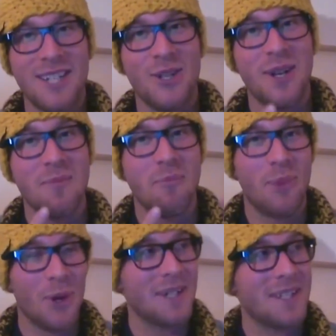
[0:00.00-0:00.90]
shooting
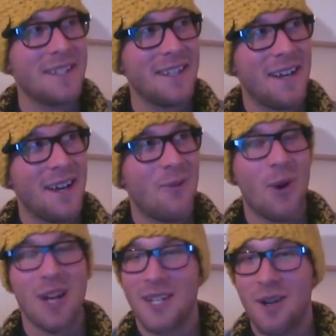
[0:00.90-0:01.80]
books,
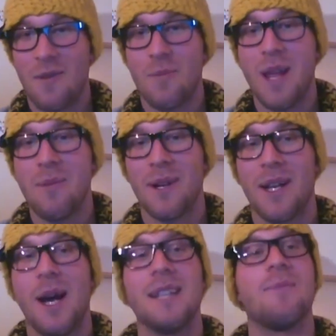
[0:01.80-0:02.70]
watching out for paper
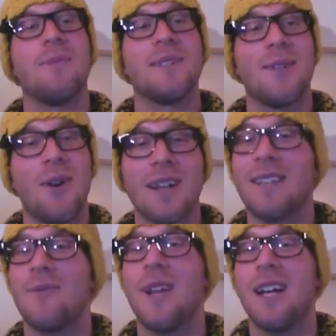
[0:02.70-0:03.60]
cuts. But as long
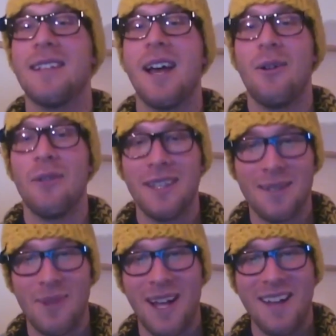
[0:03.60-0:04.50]
as everyone has a healthy
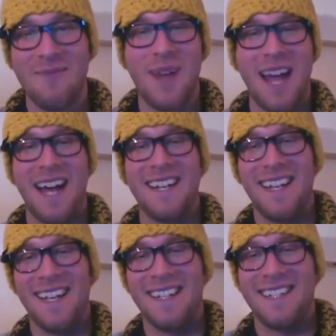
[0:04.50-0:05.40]
supply of
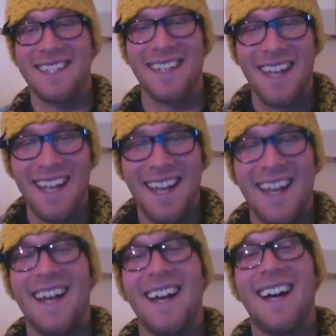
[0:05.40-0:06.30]
Band-Aids,
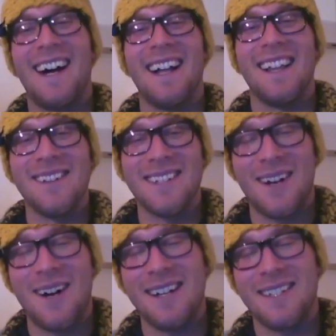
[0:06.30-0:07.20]
that was
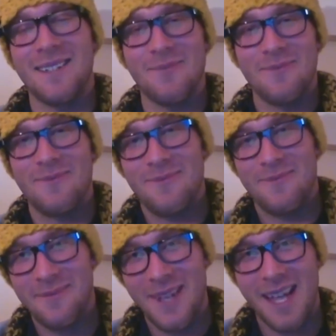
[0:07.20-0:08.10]
awesome.
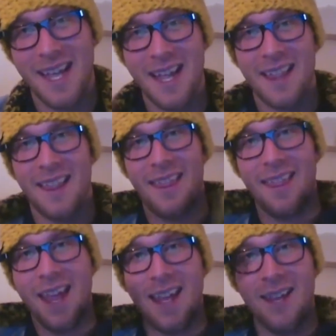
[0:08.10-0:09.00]

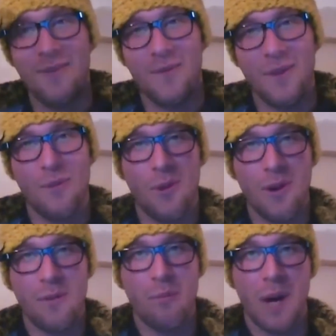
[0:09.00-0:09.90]
Thank you for the
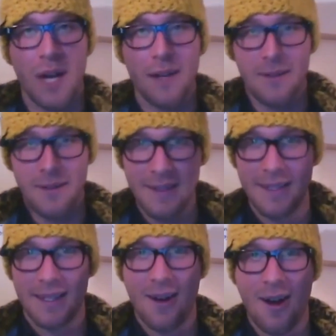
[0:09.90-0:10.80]
warm
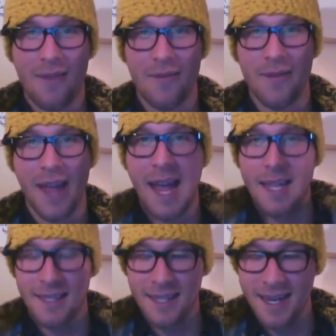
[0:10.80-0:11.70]
bundles off of
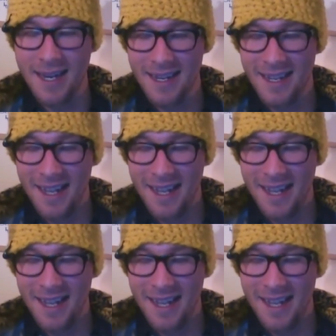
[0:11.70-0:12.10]
Etsy,